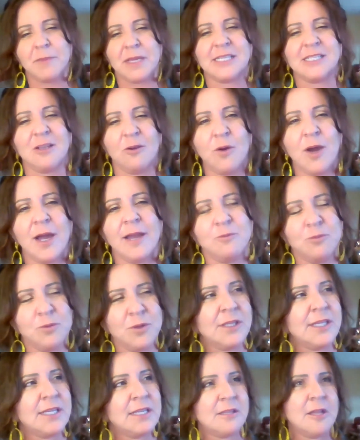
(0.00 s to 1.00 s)
So I
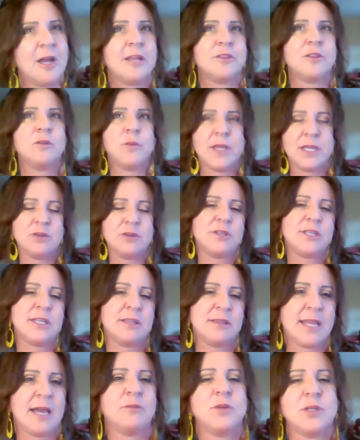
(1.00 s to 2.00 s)
really thought the way you did
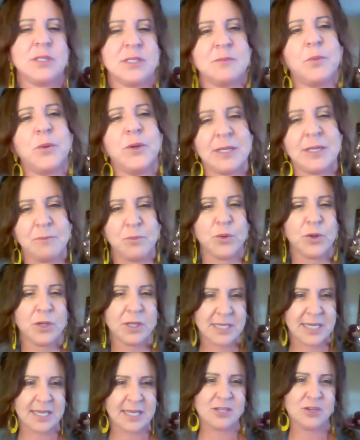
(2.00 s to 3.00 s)
that was pretty
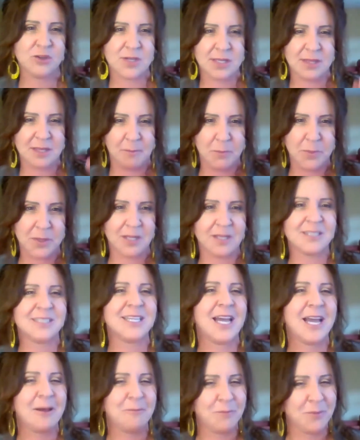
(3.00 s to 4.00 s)
brilliant. You did the
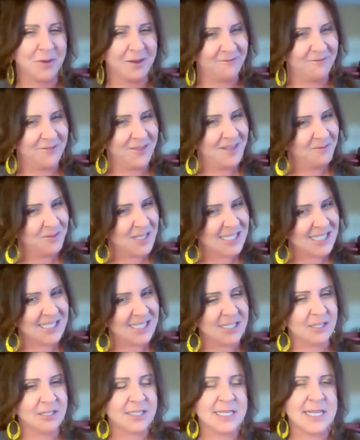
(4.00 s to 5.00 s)
buildup of the
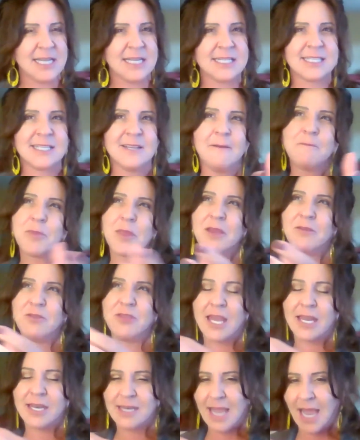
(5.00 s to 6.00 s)
stillness,
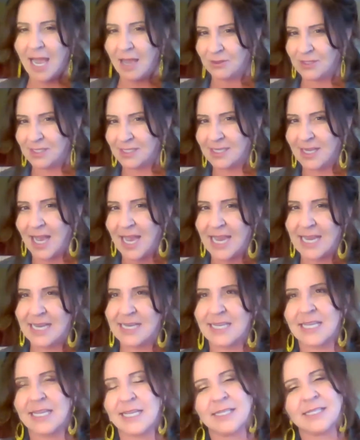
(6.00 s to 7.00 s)
then outside
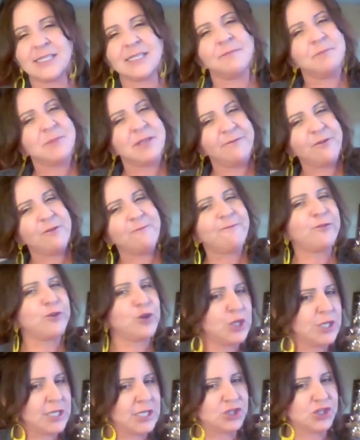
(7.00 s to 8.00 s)
in some different
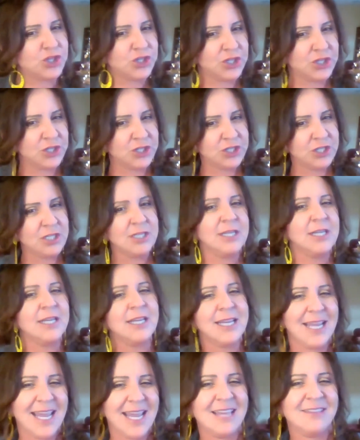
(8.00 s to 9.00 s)
furniture,
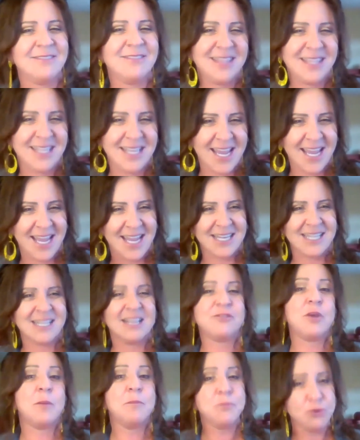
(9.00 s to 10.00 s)
and then
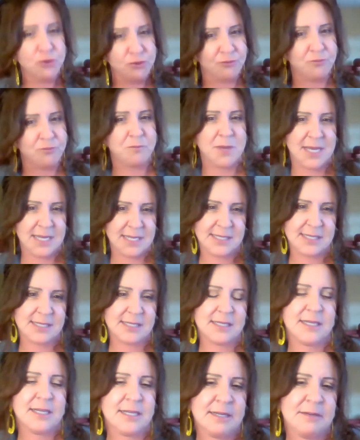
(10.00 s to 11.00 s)
the movement
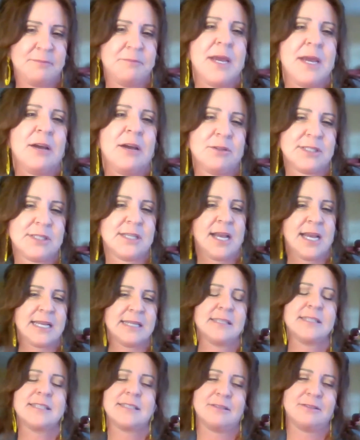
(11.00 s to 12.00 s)
outside.
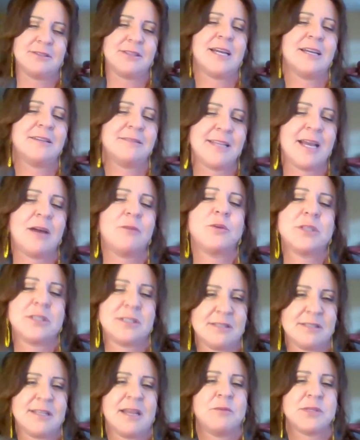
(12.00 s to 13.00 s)
So that
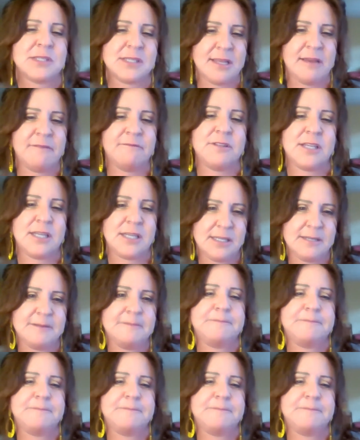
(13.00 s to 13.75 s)
was lovely.